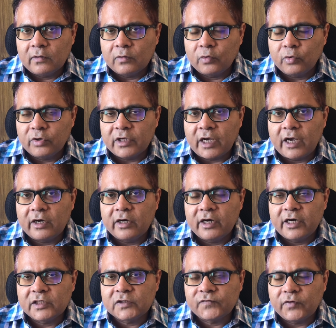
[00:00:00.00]
good
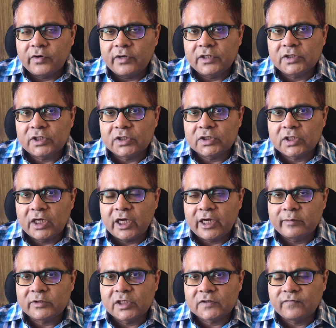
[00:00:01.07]
candidates for research
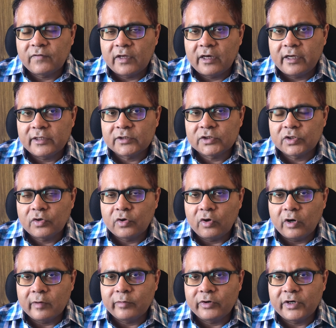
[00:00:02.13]
labs as well as
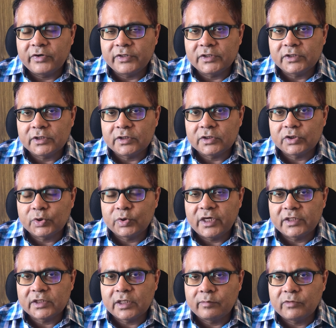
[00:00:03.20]
corporate research. So
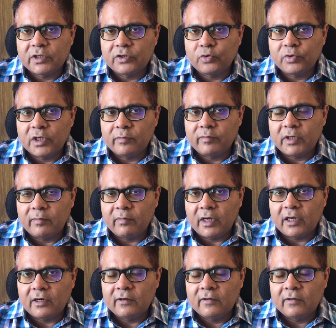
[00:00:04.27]
that's something to keep in mind.